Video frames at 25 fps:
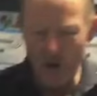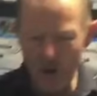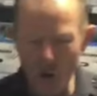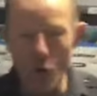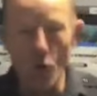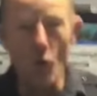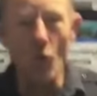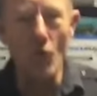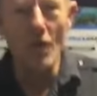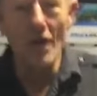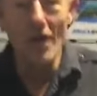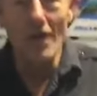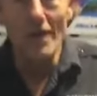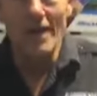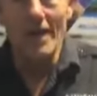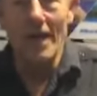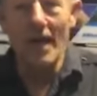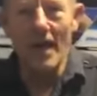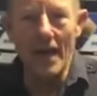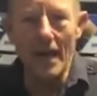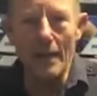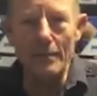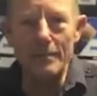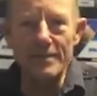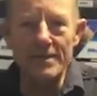whole
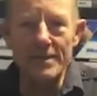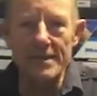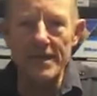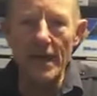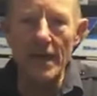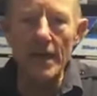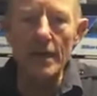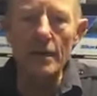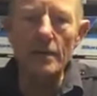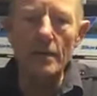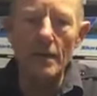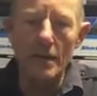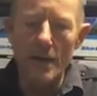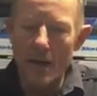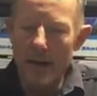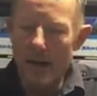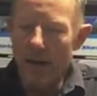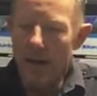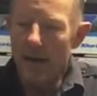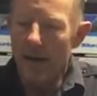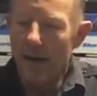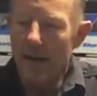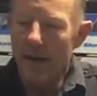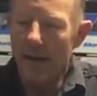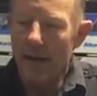club scene,
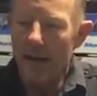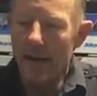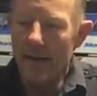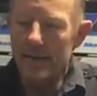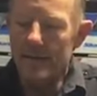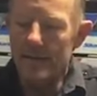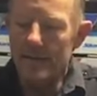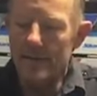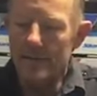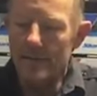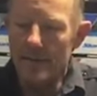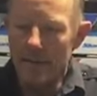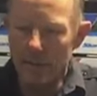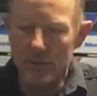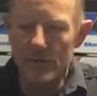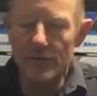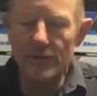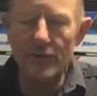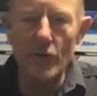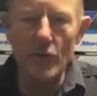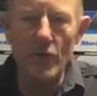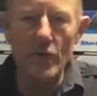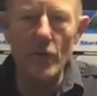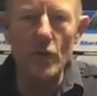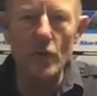and that was
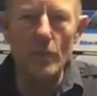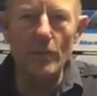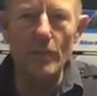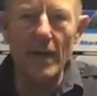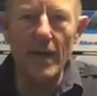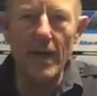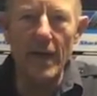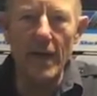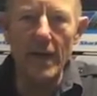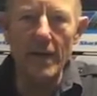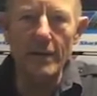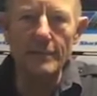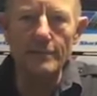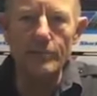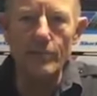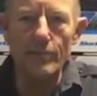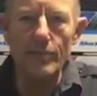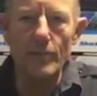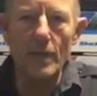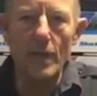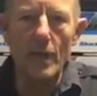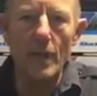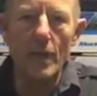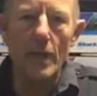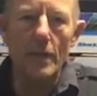a very good beginning.
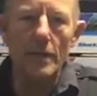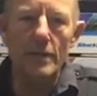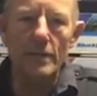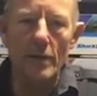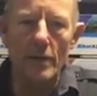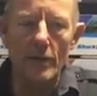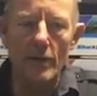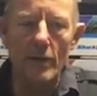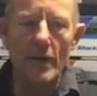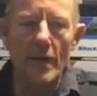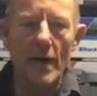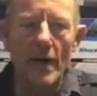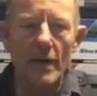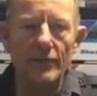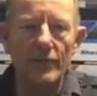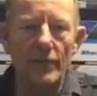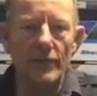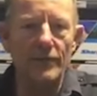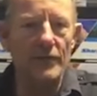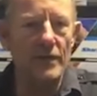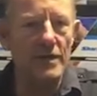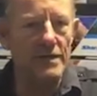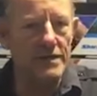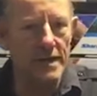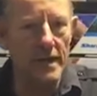And not long after
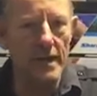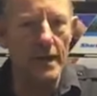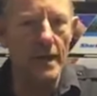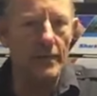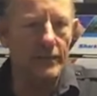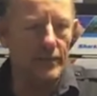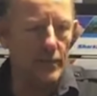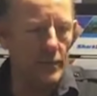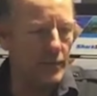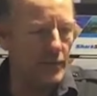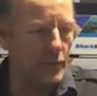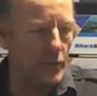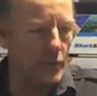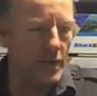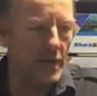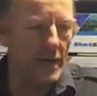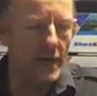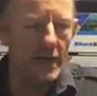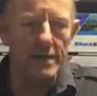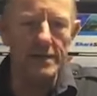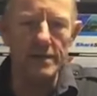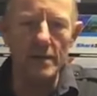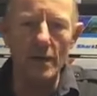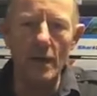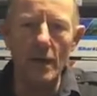I finished that, after a few
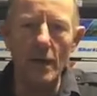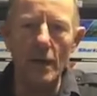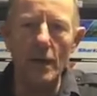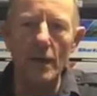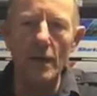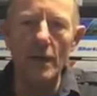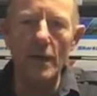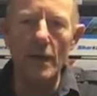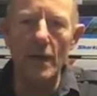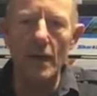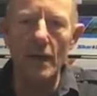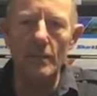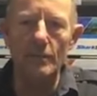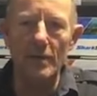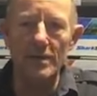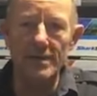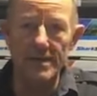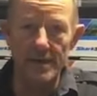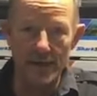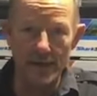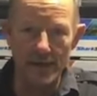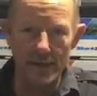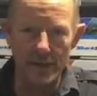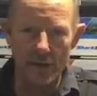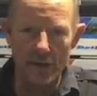years, my
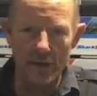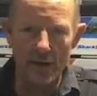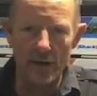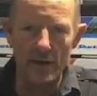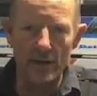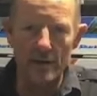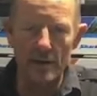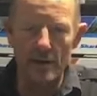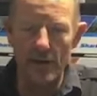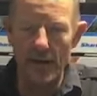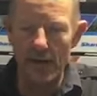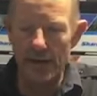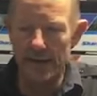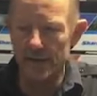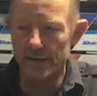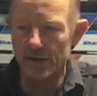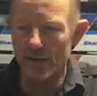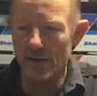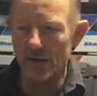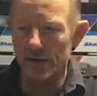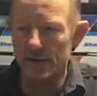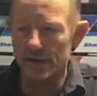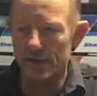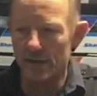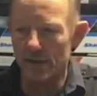son and I, Aunt
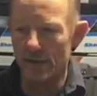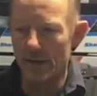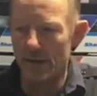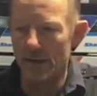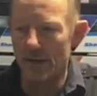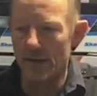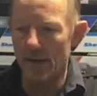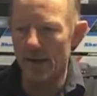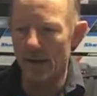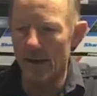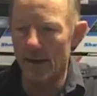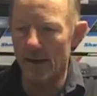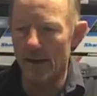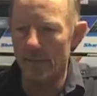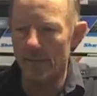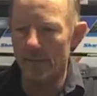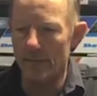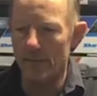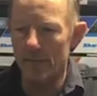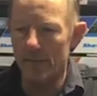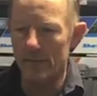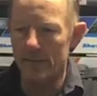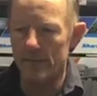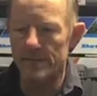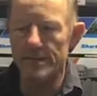Judge and I,
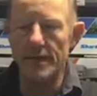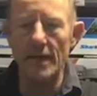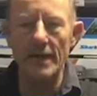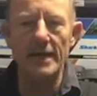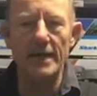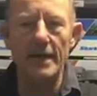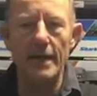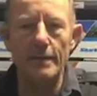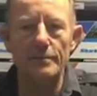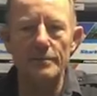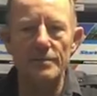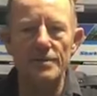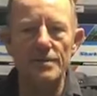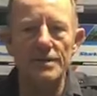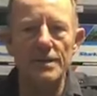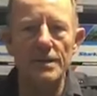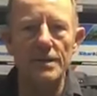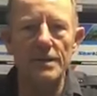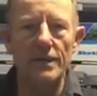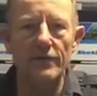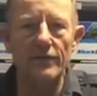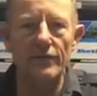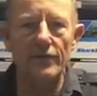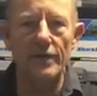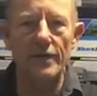started up
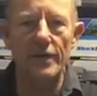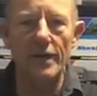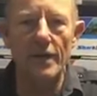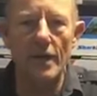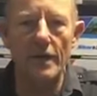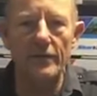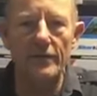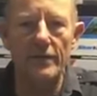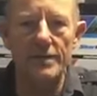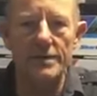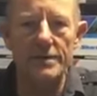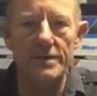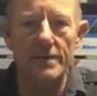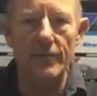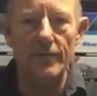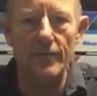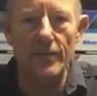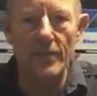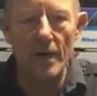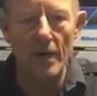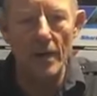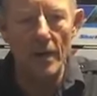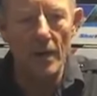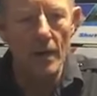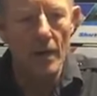Sydney Freedivers.
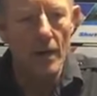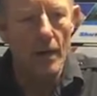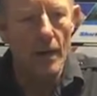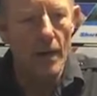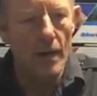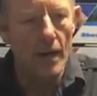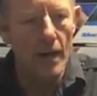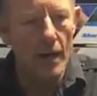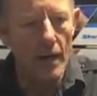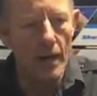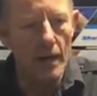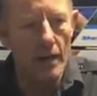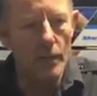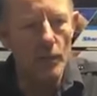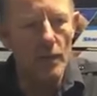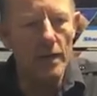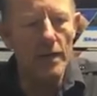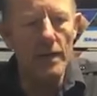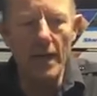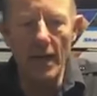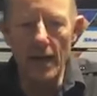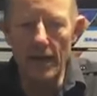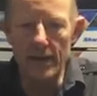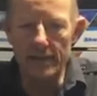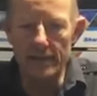And
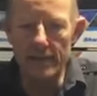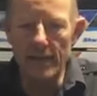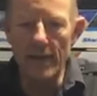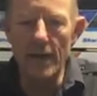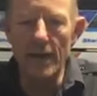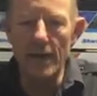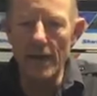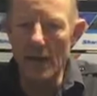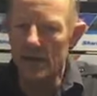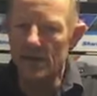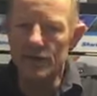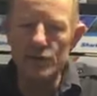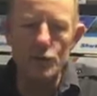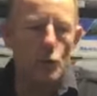we had that going,